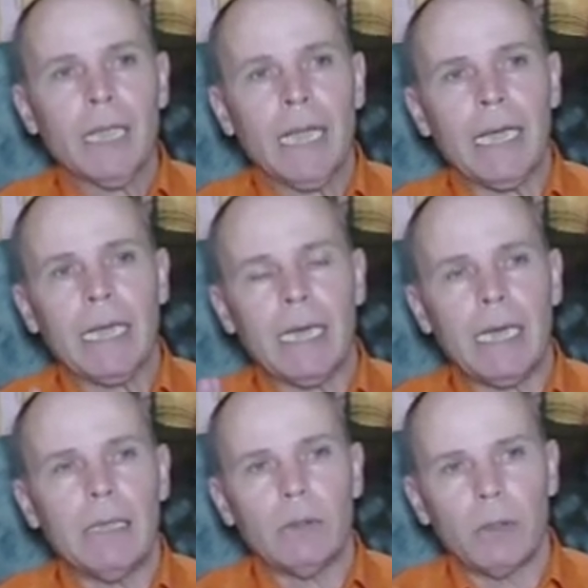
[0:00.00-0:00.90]
and
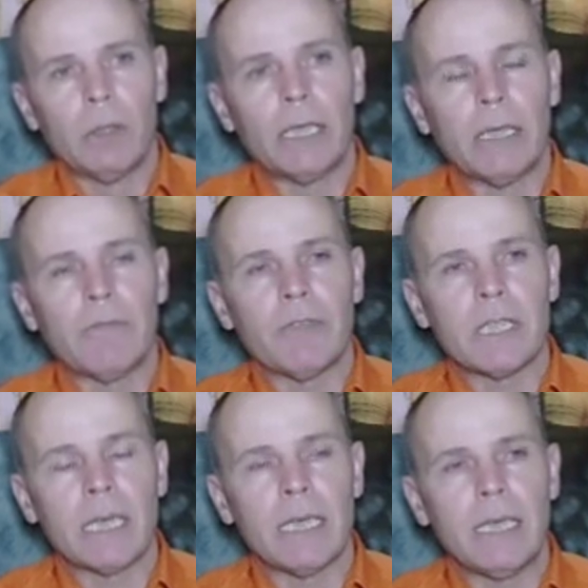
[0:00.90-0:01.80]
looked at the
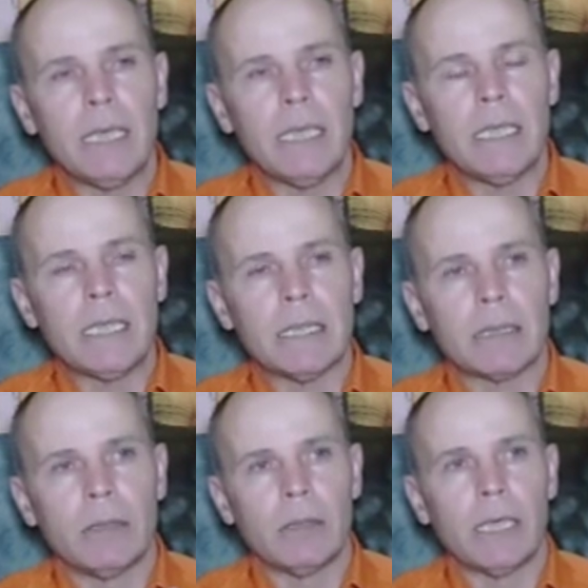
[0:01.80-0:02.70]
facilities,
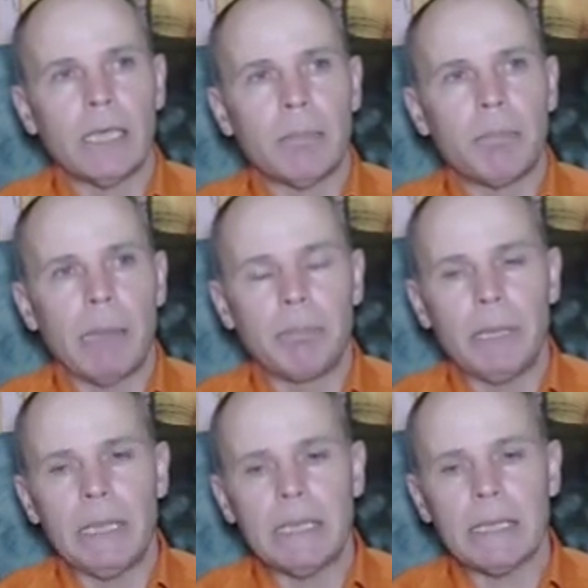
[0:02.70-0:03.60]
looked at the
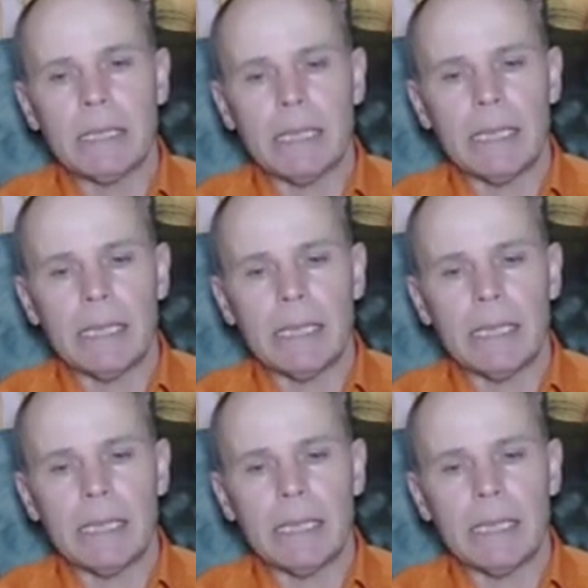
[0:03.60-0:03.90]
puppies,